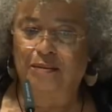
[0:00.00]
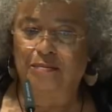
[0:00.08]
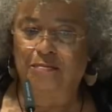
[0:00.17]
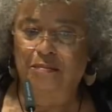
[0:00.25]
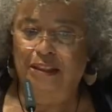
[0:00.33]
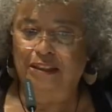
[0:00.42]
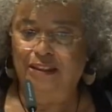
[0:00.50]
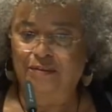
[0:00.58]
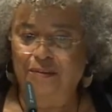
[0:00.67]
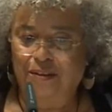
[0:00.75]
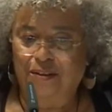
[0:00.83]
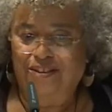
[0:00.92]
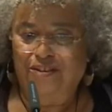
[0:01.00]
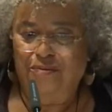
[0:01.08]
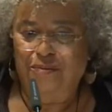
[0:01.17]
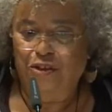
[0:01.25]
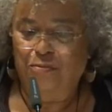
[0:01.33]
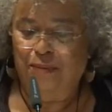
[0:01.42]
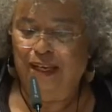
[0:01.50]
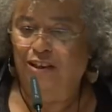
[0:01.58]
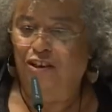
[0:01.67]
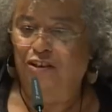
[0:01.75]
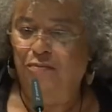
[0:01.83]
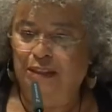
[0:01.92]
multi, what you might
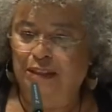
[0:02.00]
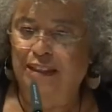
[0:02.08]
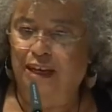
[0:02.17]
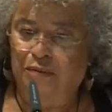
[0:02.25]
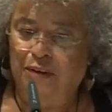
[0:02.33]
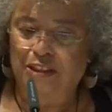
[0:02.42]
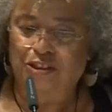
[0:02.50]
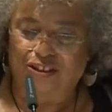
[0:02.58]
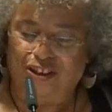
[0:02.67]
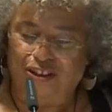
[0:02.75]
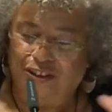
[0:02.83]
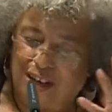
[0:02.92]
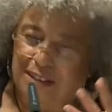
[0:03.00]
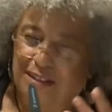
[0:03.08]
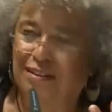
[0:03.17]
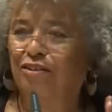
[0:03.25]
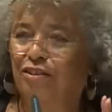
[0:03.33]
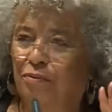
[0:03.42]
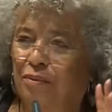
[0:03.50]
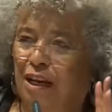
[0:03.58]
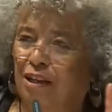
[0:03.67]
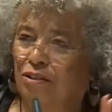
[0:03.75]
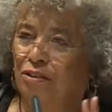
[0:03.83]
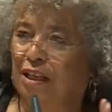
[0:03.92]
call multiracial, although when
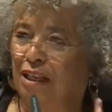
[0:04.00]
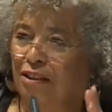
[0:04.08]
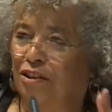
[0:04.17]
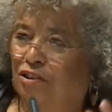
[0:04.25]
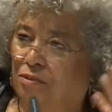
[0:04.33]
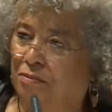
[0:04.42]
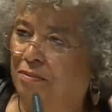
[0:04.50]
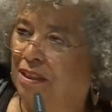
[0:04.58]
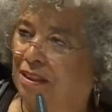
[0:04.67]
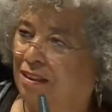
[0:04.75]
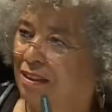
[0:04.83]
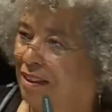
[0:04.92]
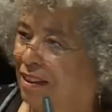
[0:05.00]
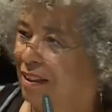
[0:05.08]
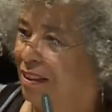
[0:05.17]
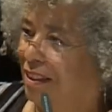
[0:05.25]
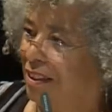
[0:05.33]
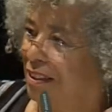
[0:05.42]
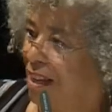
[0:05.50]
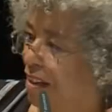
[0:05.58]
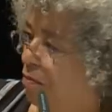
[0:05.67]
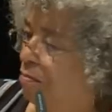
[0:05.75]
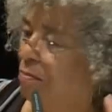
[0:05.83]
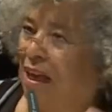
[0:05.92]
I use that term, it's
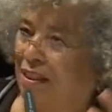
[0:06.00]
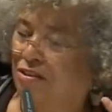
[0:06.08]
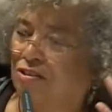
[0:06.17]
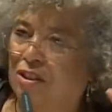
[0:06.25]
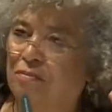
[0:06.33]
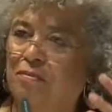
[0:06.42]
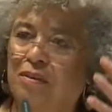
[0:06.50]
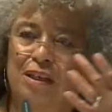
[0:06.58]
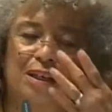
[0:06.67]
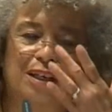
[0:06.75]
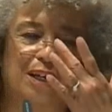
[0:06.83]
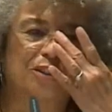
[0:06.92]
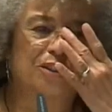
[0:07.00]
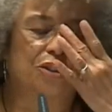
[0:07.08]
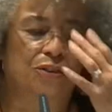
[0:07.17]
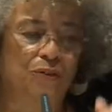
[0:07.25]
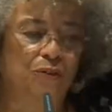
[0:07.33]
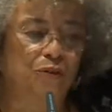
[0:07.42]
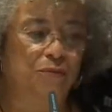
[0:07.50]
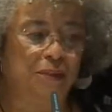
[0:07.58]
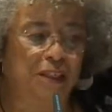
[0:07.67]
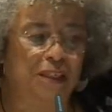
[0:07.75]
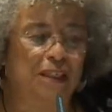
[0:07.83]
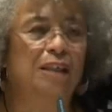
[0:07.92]
kind of bothersome to
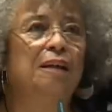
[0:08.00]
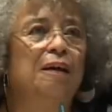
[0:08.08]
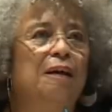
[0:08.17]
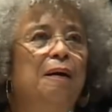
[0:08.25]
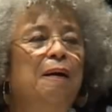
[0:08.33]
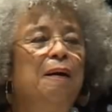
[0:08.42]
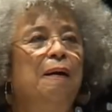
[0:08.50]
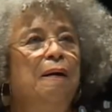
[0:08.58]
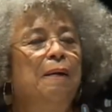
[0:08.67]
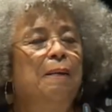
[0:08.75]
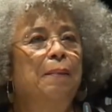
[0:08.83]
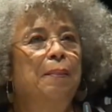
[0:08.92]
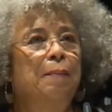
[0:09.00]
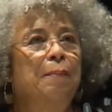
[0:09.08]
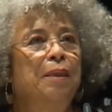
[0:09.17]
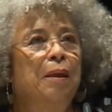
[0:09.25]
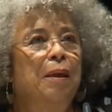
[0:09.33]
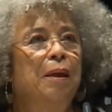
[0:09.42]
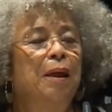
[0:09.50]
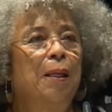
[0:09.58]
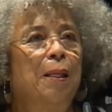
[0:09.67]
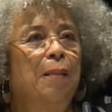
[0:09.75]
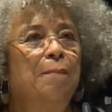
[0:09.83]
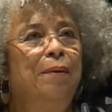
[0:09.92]
me.
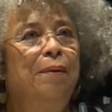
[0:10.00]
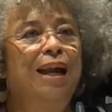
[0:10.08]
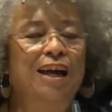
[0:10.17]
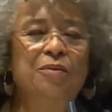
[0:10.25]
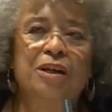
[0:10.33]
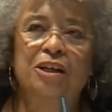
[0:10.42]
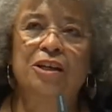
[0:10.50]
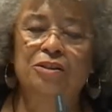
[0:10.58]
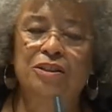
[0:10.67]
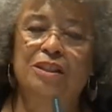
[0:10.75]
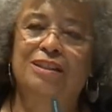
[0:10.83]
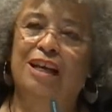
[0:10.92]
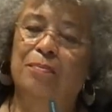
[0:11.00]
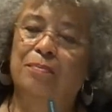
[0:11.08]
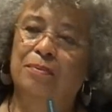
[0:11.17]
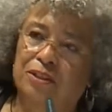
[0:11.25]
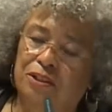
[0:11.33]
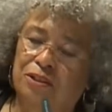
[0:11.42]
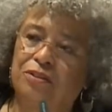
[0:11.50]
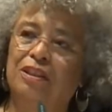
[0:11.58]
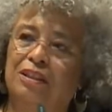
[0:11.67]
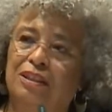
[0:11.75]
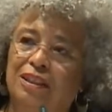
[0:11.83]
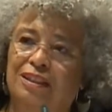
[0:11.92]
But I want to use this
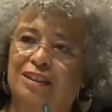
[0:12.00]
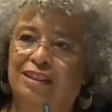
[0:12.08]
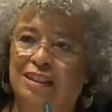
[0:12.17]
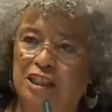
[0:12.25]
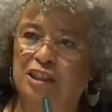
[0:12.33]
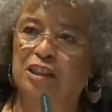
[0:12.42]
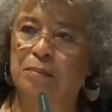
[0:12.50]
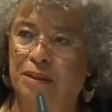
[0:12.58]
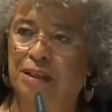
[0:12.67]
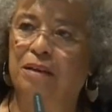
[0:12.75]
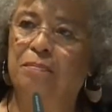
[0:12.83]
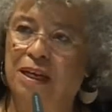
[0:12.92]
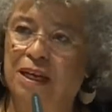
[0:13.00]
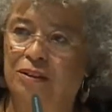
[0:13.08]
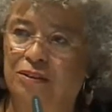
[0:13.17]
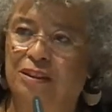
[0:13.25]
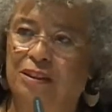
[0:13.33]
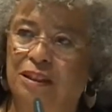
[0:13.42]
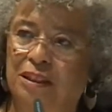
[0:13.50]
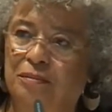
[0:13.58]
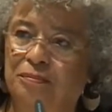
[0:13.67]
opportunity to say something about